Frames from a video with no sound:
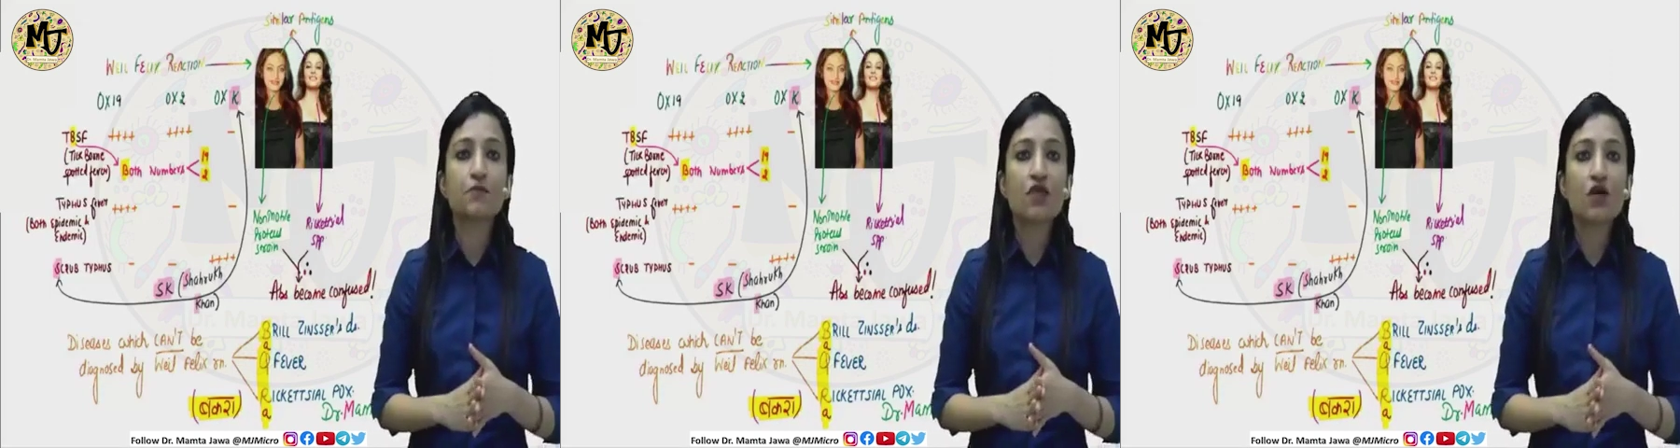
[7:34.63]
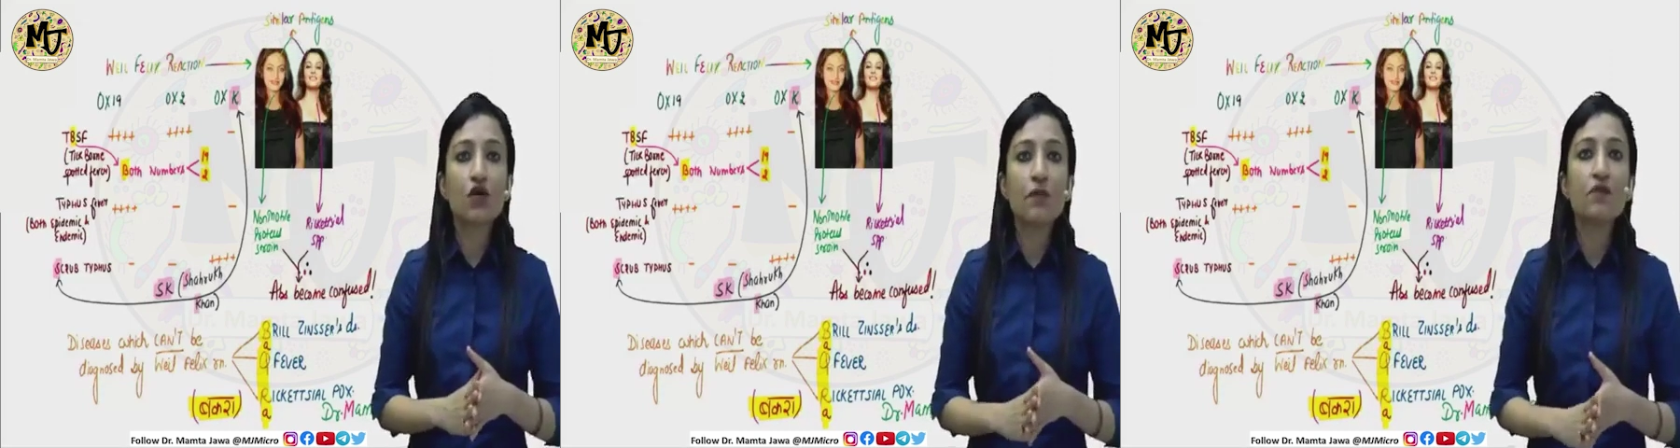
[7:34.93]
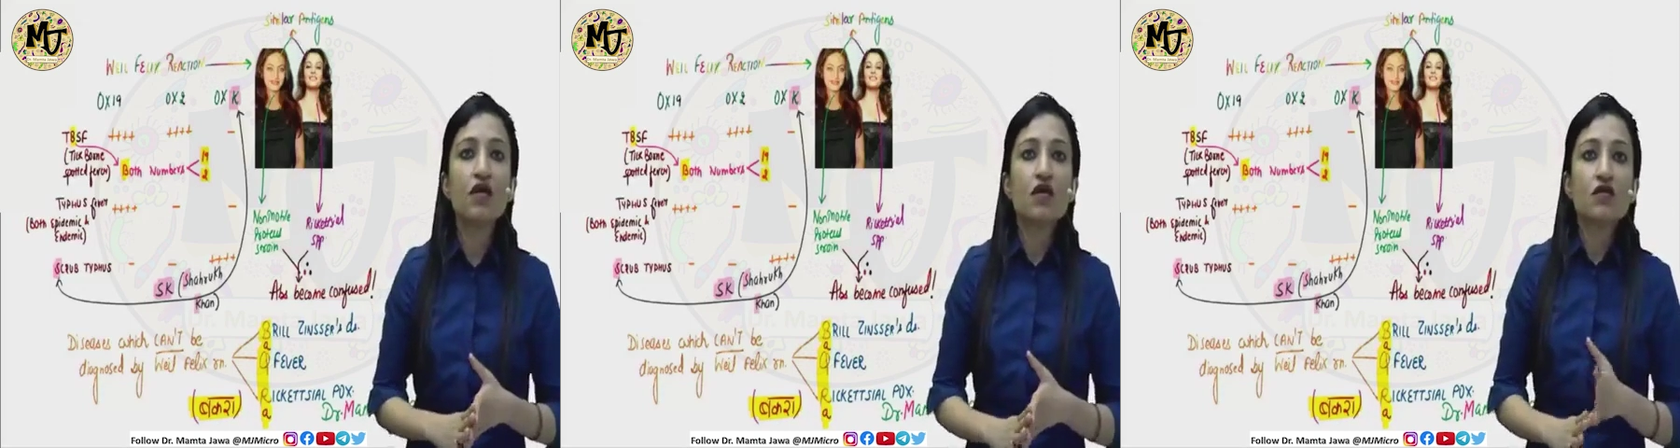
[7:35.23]
Okay,
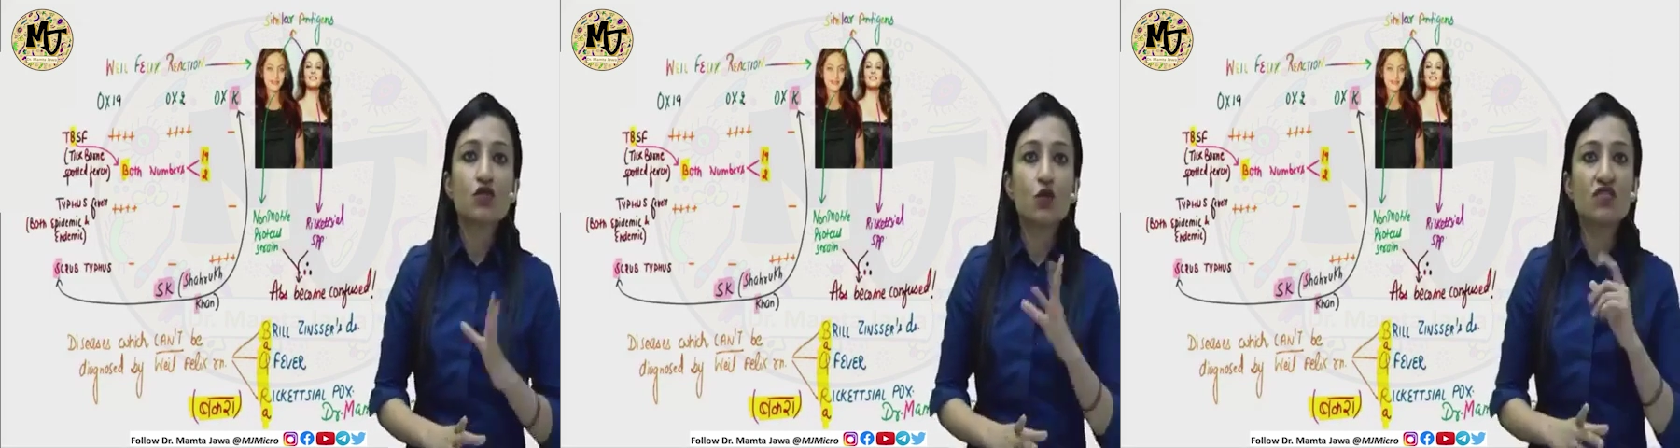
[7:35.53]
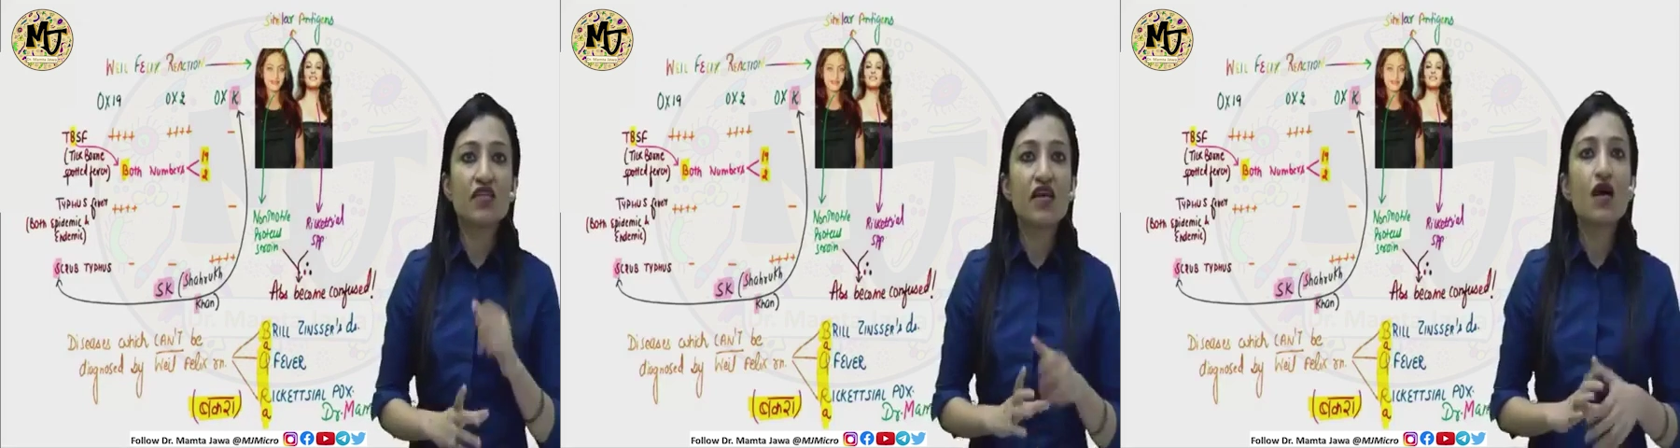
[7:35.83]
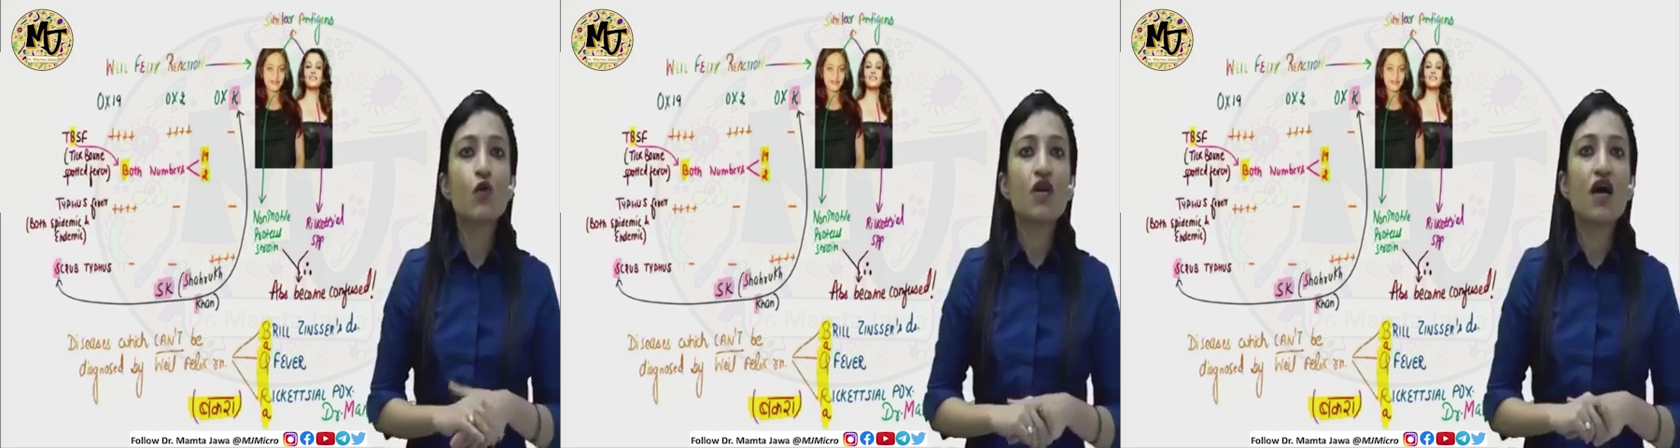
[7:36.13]
so
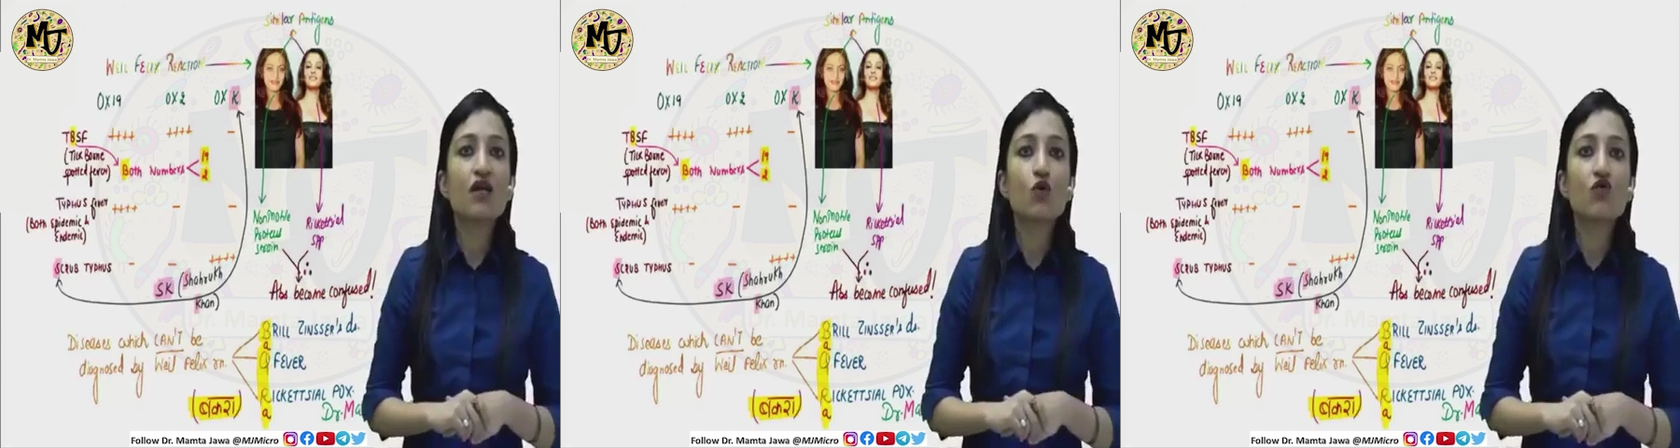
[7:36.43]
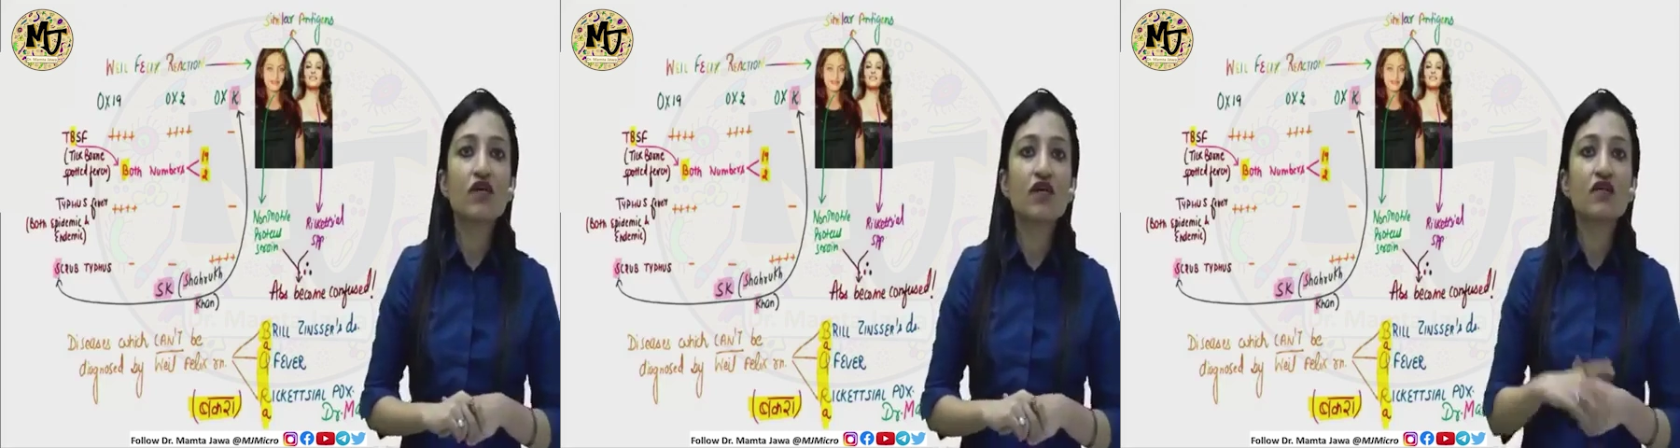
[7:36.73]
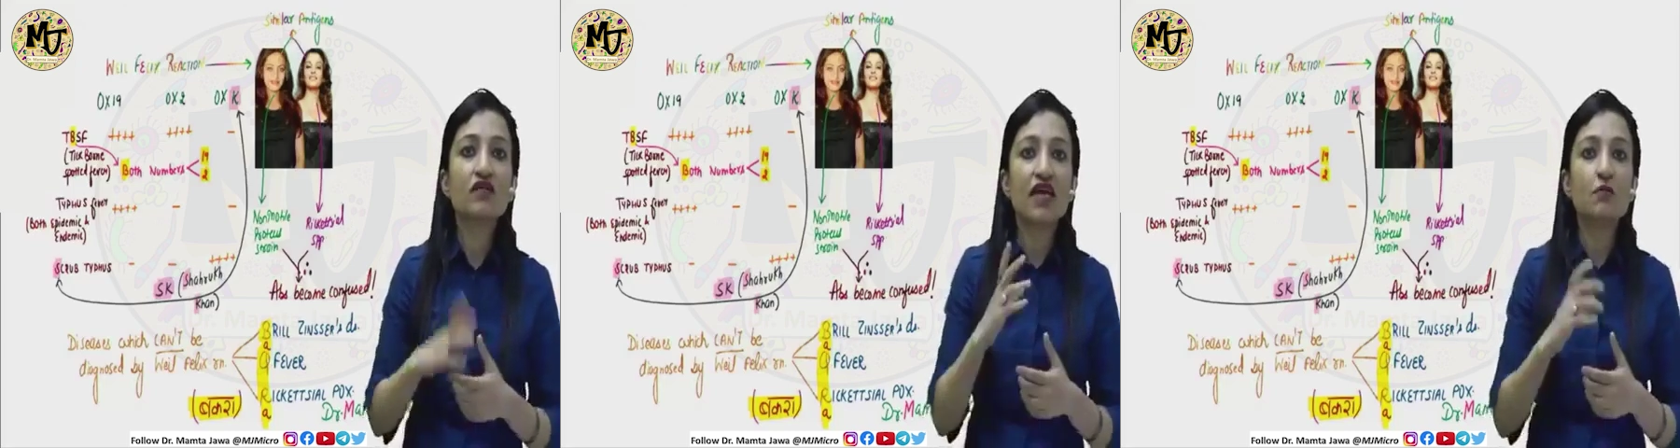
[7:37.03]
Sneha Ulal over
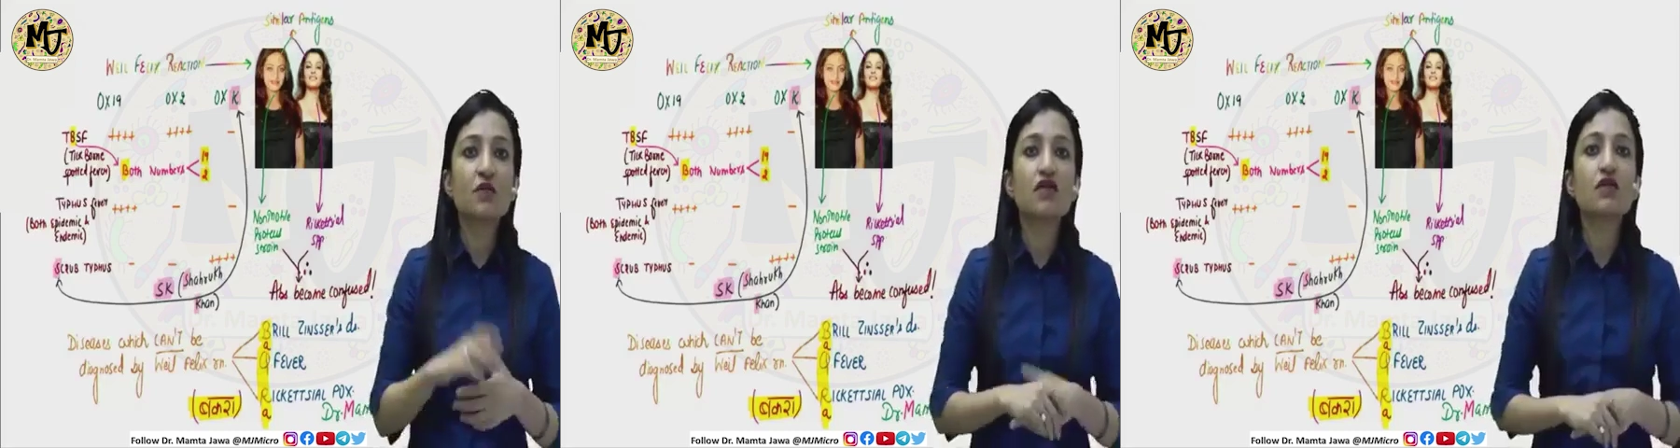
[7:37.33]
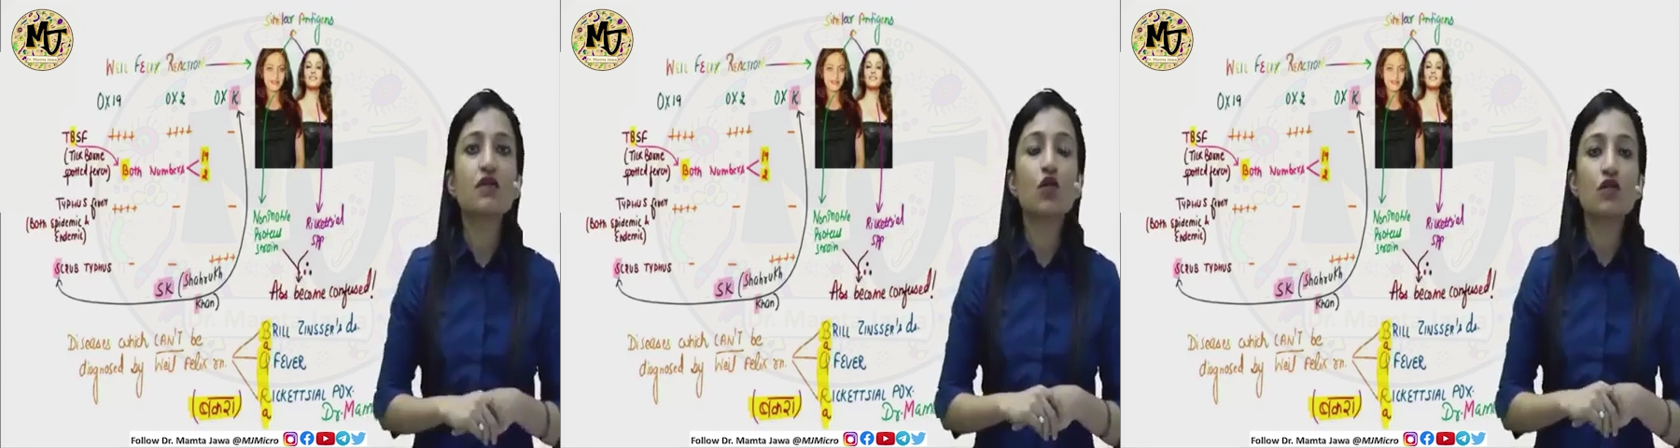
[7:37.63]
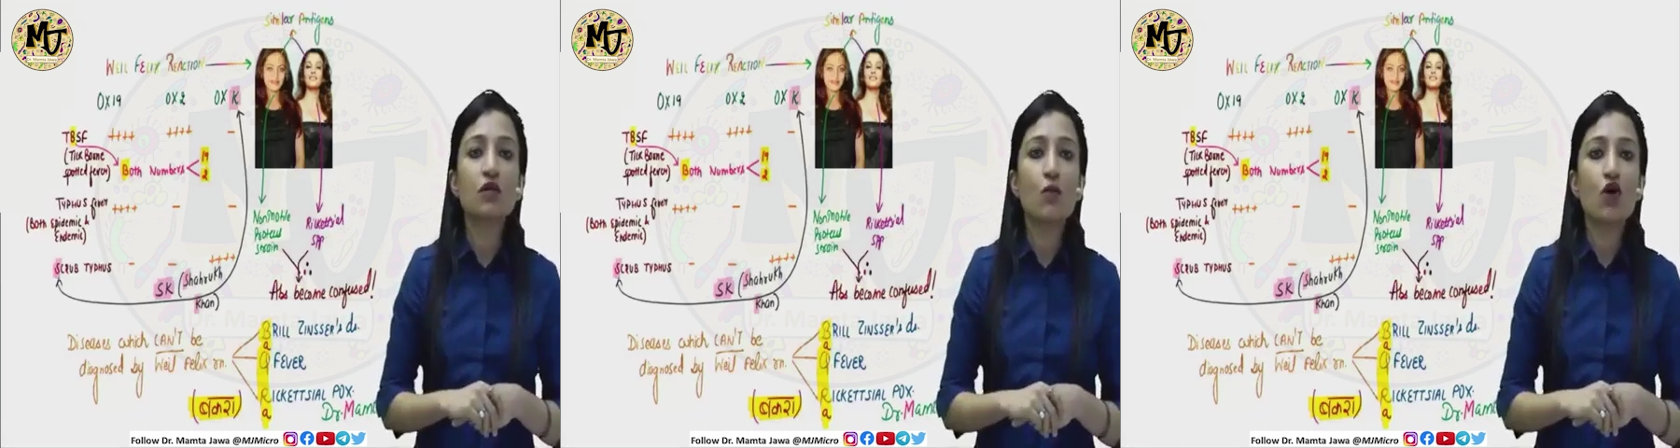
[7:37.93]
here can be
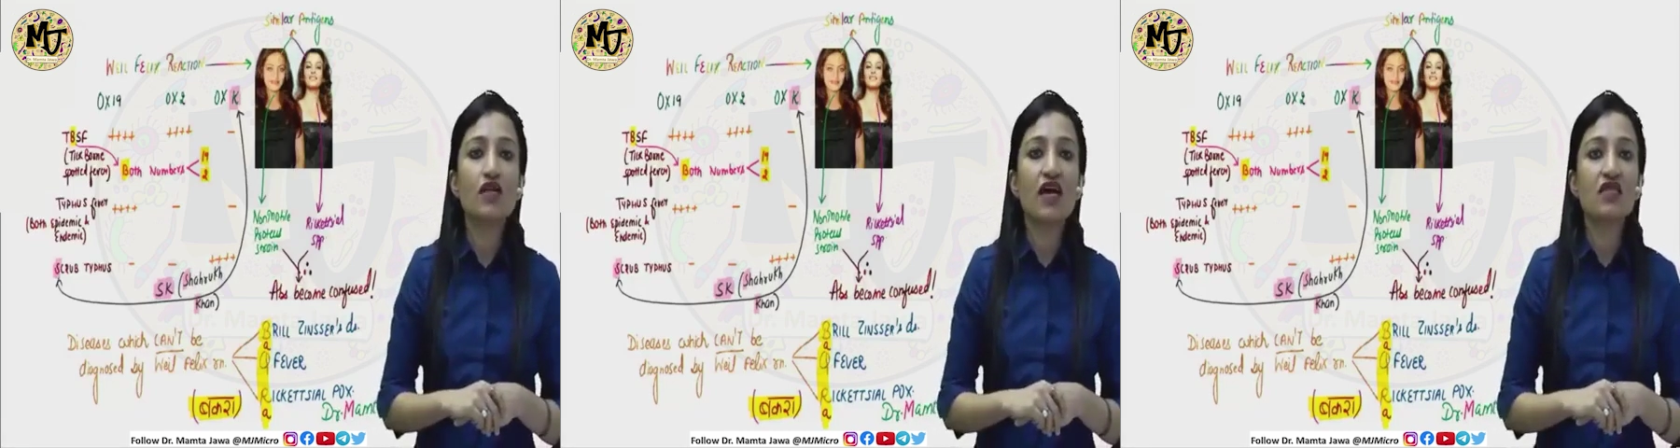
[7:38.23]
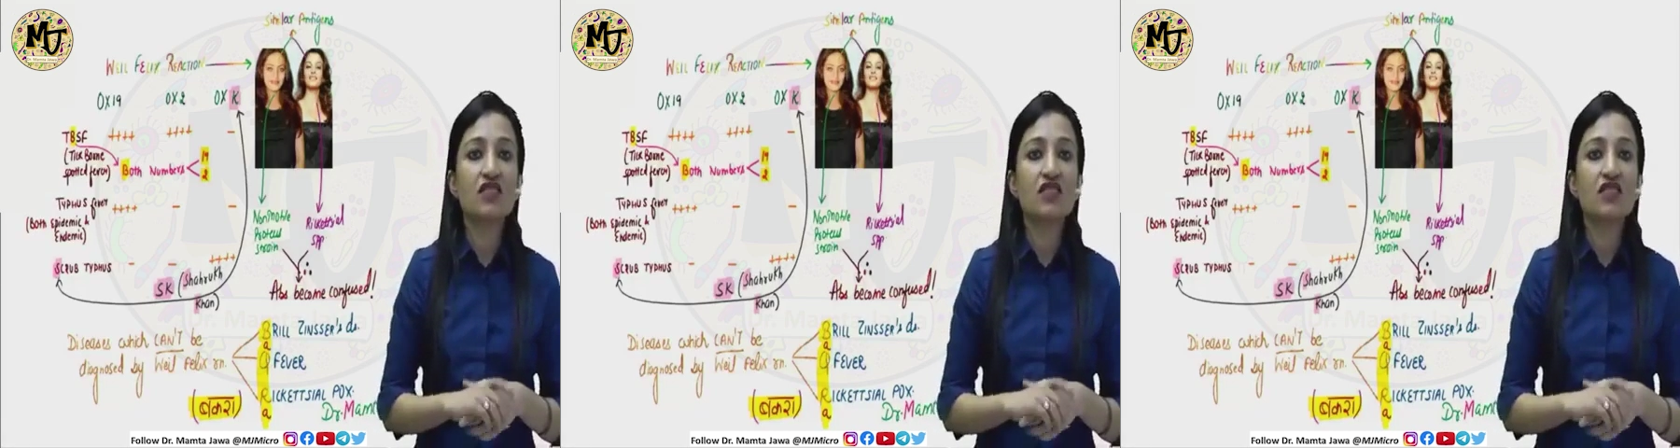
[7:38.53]
looked upon as